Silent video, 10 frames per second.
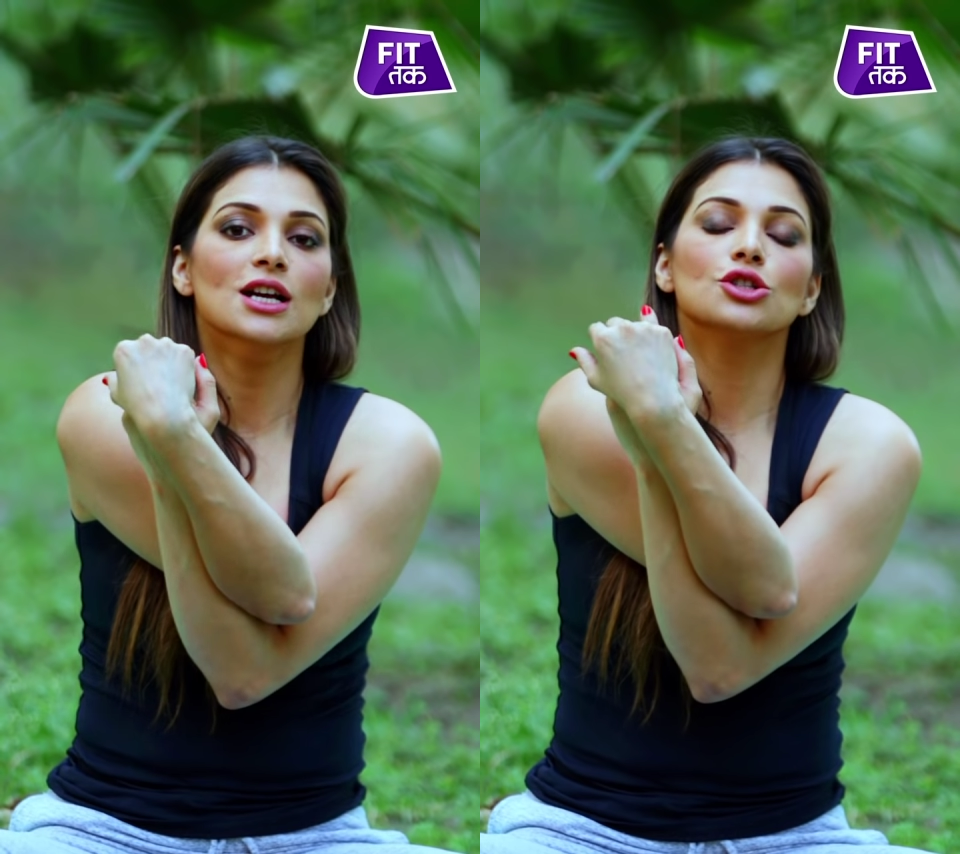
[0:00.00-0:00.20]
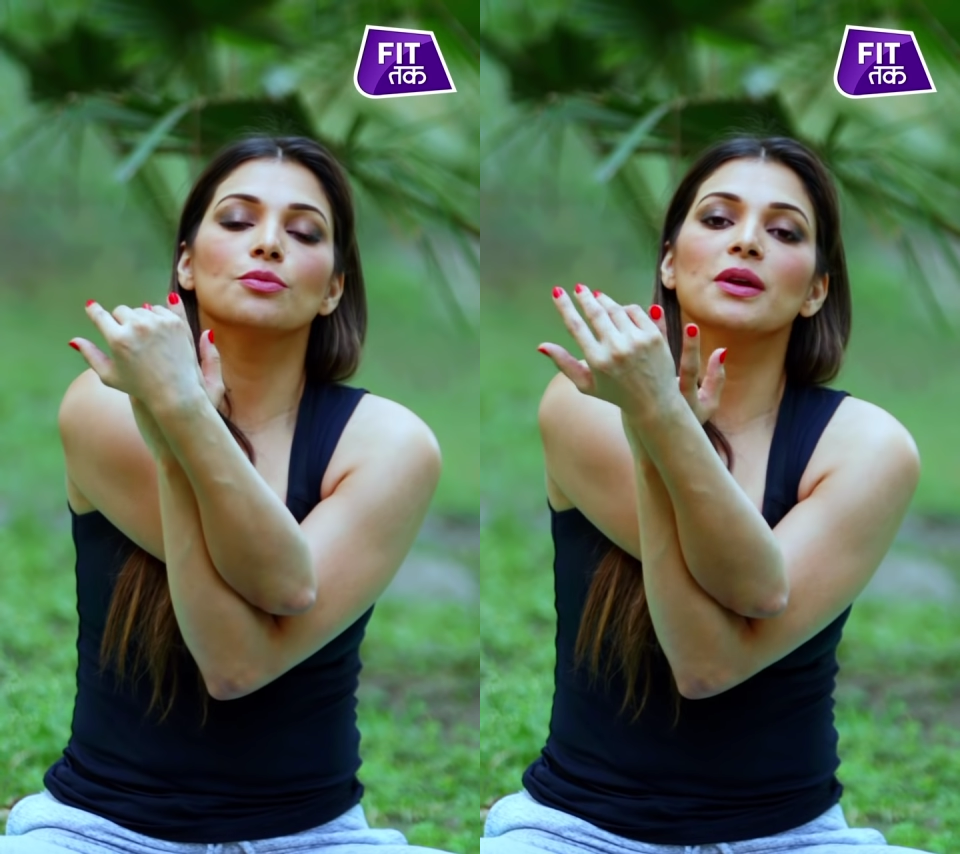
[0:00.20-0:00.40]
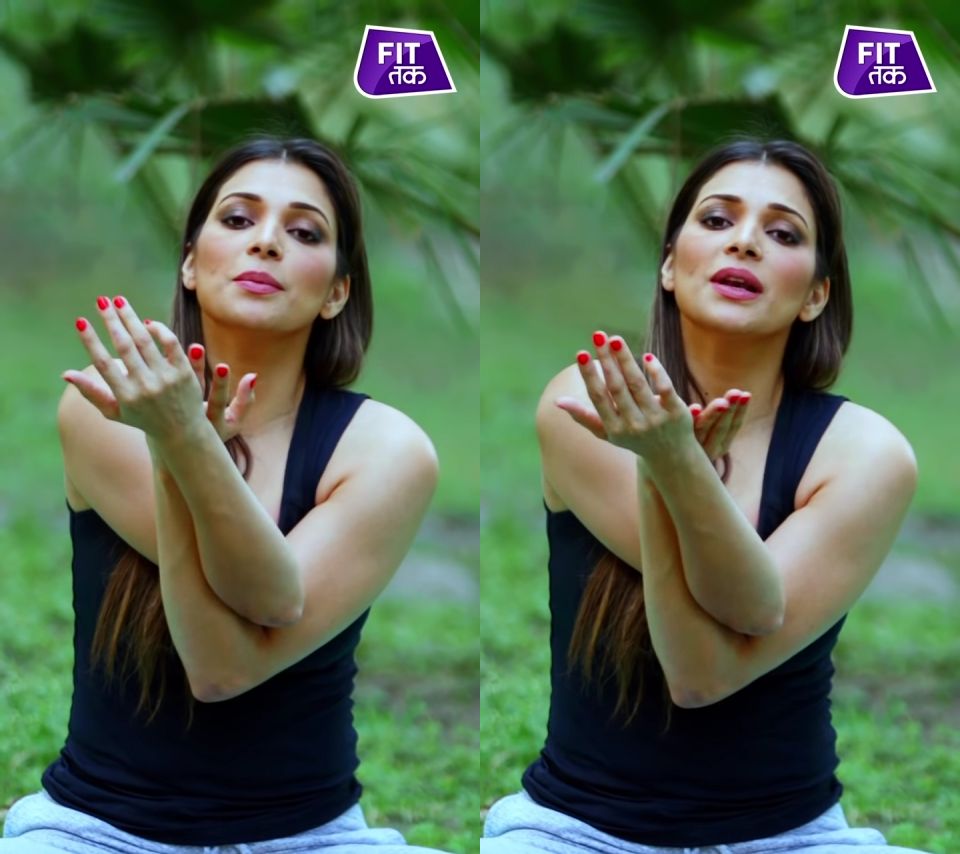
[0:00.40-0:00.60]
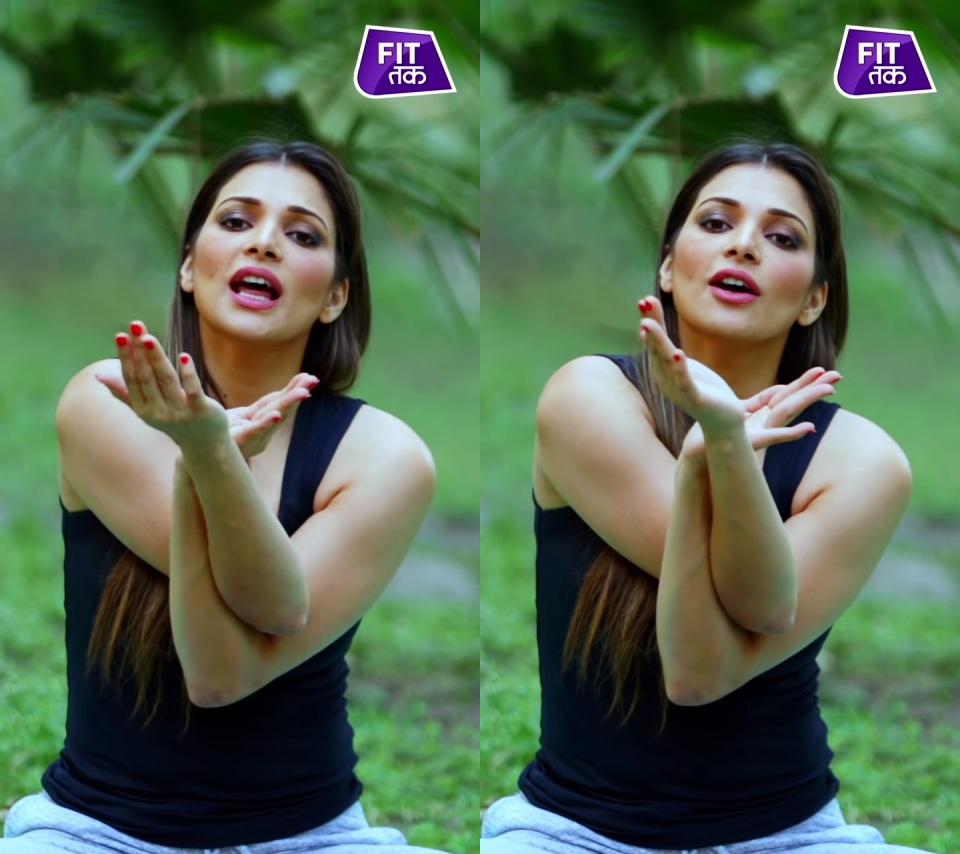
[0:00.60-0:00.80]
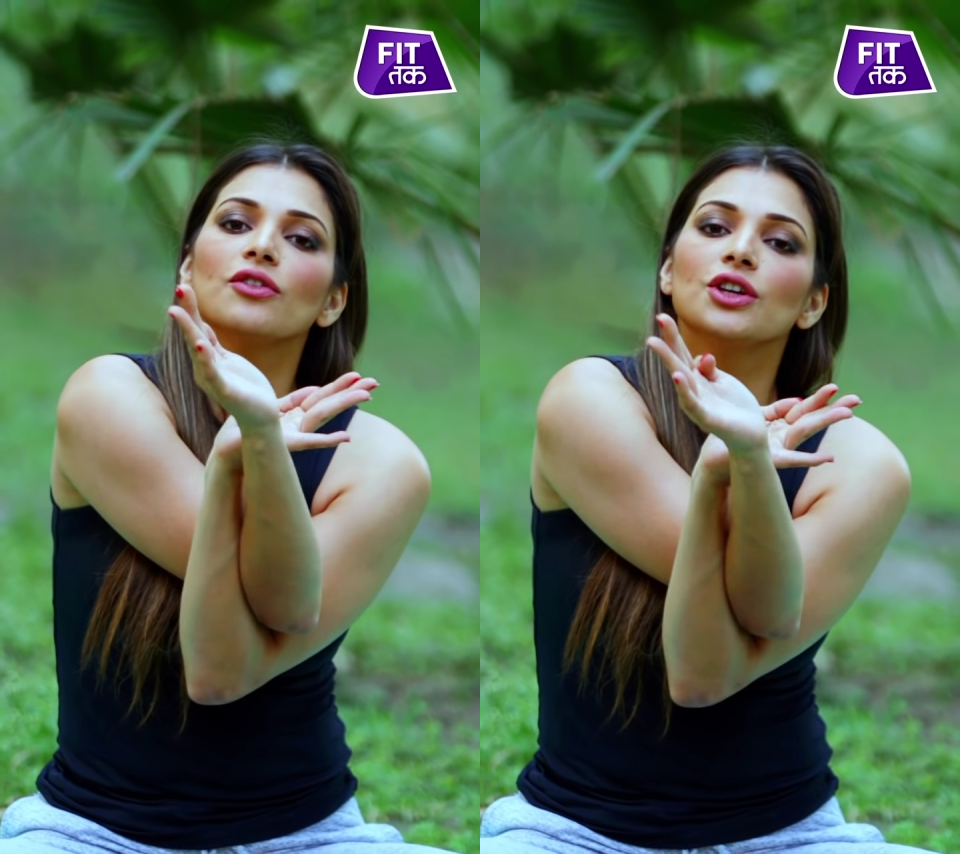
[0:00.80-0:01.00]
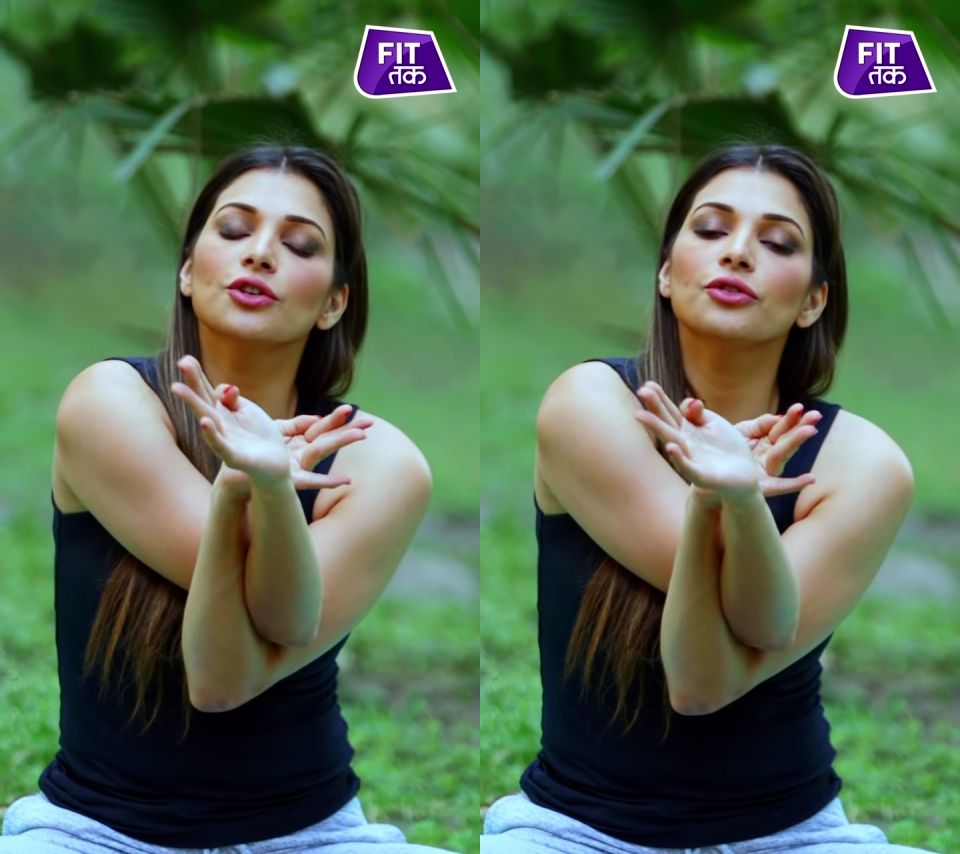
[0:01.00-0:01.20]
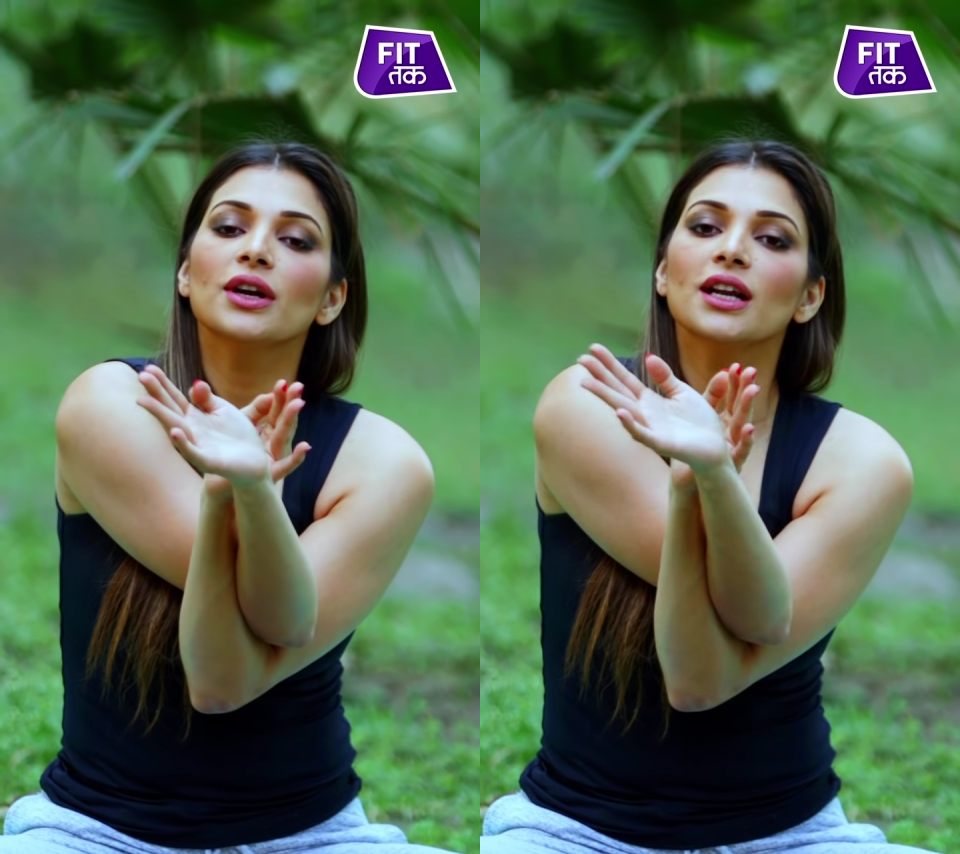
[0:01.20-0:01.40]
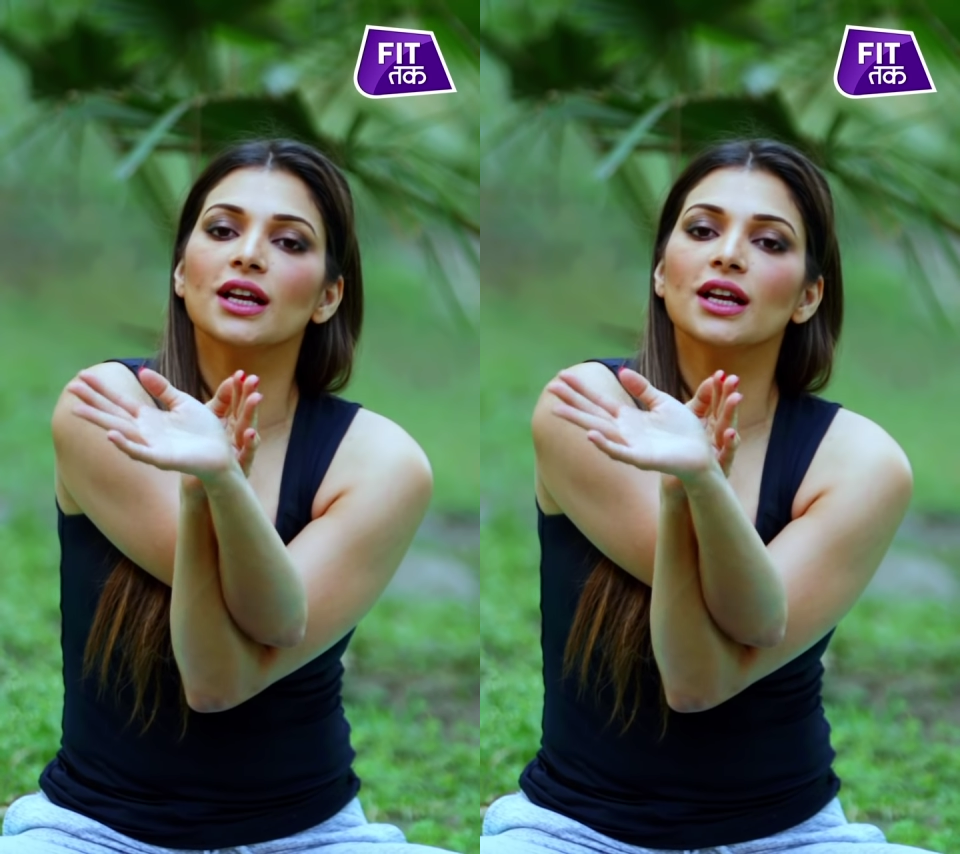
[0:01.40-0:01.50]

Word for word: So people have different